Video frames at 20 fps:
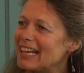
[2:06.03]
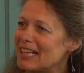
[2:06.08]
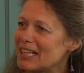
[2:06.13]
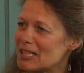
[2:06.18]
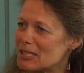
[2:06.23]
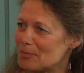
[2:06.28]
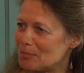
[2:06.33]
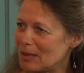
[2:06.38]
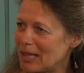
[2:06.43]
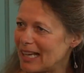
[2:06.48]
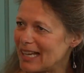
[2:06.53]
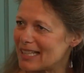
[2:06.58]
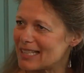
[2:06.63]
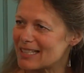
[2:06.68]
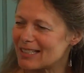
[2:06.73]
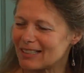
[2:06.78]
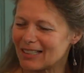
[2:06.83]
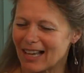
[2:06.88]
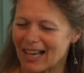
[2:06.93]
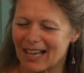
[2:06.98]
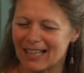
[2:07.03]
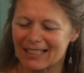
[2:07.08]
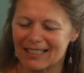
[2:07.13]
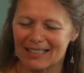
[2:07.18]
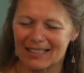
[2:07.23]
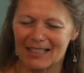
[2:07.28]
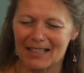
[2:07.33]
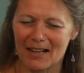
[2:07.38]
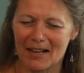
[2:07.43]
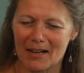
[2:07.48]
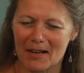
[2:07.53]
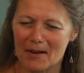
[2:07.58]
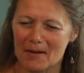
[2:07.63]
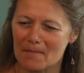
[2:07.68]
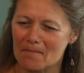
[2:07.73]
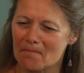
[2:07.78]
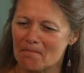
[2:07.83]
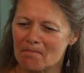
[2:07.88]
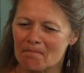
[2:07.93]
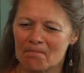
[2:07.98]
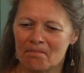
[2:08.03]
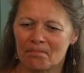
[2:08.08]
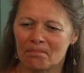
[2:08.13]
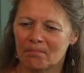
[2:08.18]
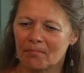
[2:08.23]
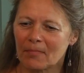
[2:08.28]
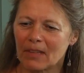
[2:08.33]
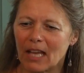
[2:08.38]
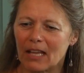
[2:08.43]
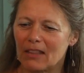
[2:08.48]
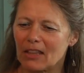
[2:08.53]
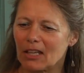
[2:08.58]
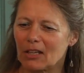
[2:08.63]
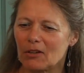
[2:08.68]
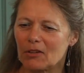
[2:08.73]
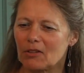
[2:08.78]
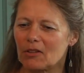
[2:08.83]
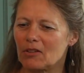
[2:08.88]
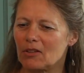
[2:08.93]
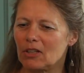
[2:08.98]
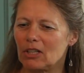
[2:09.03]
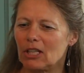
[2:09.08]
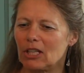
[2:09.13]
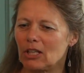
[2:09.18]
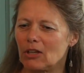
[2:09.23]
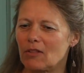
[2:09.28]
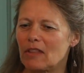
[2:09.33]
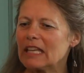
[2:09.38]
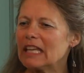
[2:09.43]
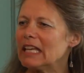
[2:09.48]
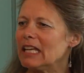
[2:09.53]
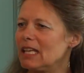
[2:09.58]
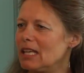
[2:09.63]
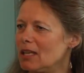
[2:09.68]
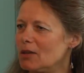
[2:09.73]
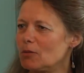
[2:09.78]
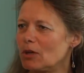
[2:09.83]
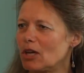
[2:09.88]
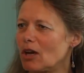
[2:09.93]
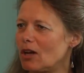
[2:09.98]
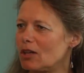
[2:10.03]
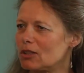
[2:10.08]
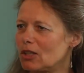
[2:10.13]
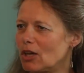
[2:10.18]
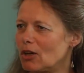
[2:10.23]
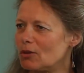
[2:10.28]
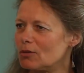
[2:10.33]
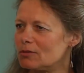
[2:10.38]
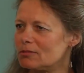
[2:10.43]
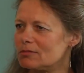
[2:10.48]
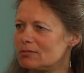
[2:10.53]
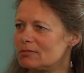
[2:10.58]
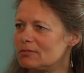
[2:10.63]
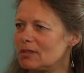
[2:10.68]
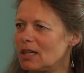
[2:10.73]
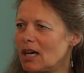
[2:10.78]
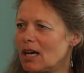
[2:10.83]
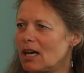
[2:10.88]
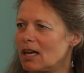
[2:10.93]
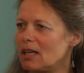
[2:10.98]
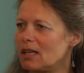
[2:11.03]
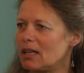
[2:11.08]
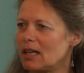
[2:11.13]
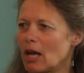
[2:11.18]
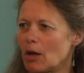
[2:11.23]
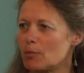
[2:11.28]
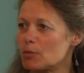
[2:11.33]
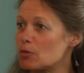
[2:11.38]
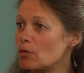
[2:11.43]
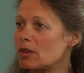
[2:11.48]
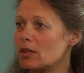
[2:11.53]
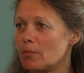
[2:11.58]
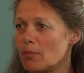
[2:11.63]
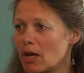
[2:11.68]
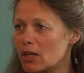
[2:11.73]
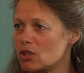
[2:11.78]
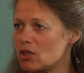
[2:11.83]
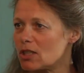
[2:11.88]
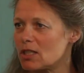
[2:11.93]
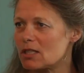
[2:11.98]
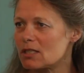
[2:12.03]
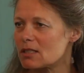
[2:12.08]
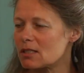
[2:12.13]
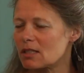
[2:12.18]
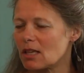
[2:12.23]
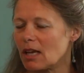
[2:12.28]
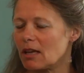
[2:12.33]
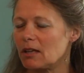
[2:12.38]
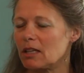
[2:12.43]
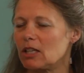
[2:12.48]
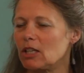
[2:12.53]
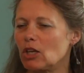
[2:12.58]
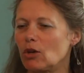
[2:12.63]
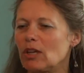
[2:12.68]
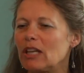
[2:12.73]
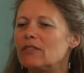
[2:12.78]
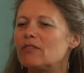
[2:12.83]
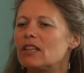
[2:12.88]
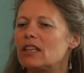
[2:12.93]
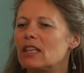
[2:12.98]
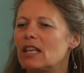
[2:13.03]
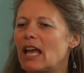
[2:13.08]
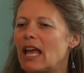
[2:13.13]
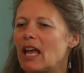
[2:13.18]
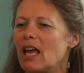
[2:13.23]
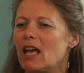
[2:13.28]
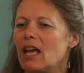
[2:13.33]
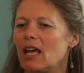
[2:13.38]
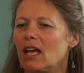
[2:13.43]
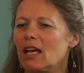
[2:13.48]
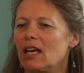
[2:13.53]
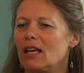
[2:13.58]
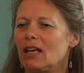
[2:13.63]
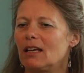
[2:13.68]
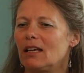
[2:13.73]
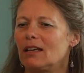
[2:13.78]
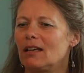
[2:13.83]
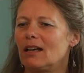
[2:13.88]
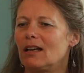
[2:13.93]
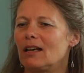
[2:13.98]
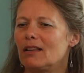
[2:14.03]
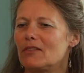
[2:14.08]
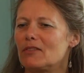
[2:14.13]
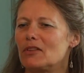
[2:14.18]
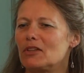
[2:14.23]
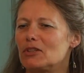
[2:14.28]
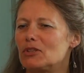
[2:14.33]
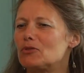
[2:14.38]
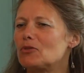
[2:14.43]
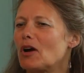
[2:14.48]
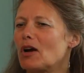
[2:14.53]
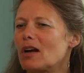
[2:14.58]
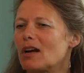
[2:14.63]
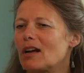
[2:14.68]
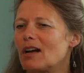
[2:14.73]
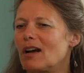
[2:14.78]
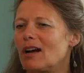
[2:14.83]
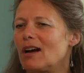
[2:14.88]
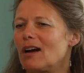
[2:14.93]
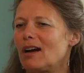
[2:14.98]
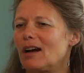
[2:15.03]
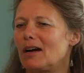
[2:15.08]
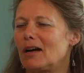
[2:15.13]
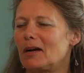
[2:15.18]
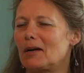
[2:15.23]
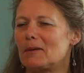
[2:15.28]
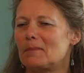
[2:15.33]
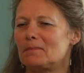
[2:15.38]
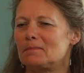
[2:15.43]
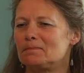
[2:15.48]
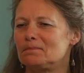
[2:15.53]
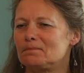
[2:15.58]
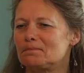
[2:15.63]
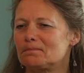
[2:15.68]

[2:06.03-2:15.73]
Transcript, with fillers: and it explains a lot. Um, I think you know the eating we all know uh, helps with the munchies. You know, even the, the drug uh,